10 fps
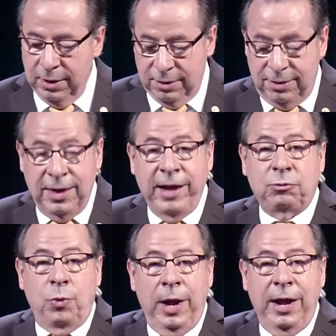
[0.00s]
That
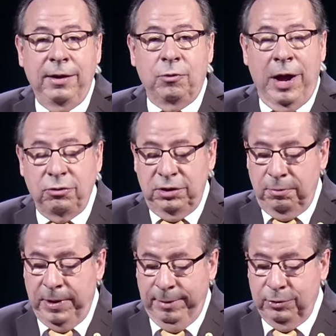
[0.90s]
way, how did the
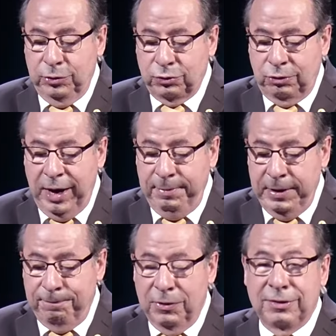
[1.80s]
Bible describe it?
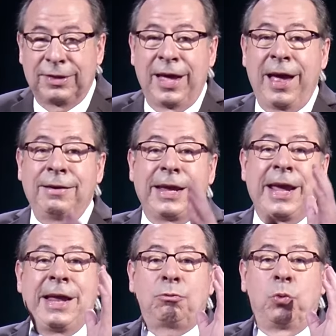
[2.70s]
Then
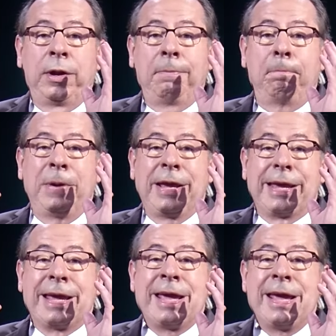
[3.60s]
it will be
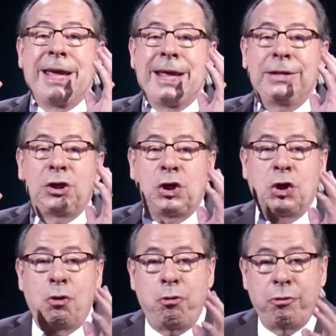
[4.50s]

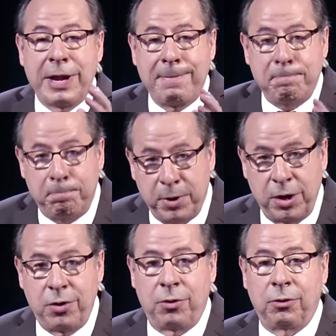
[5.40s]

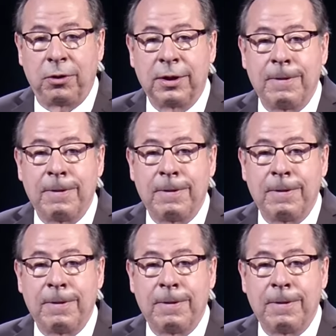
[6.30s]
incurable.